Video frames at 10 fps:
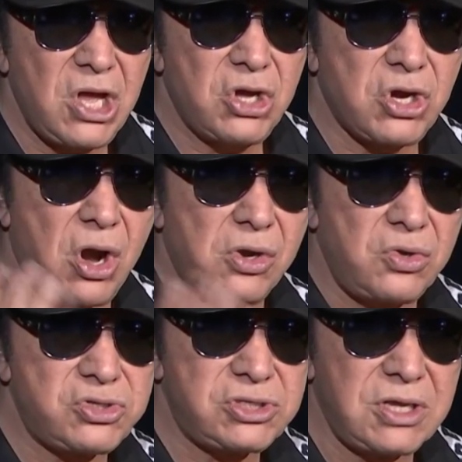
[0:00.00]

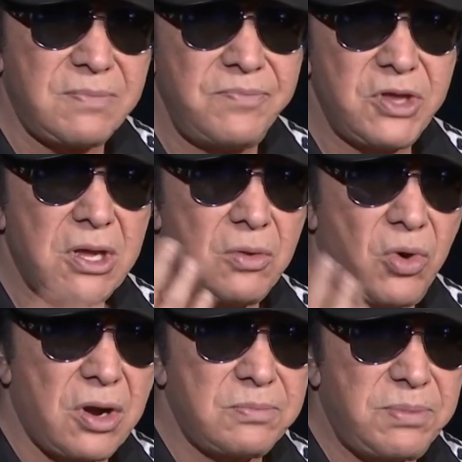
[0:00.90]
Carlos Slim,
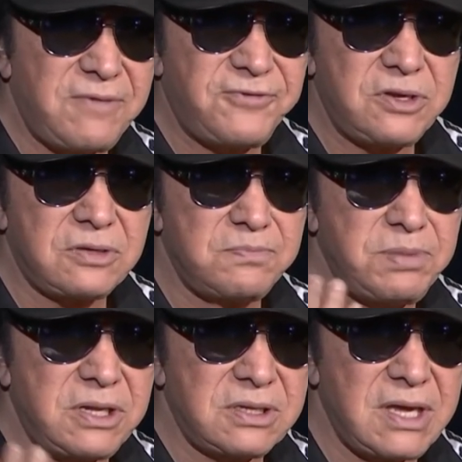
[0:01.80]
Warren Buffett,
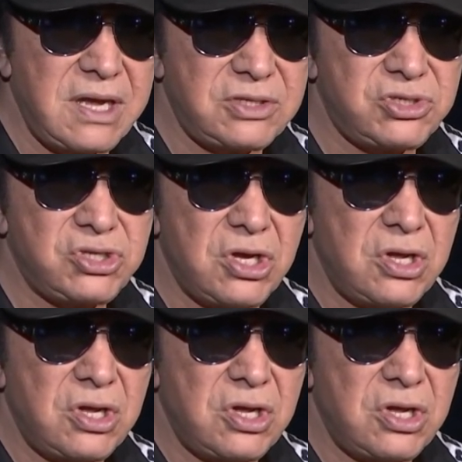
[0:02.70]
Bill Gates,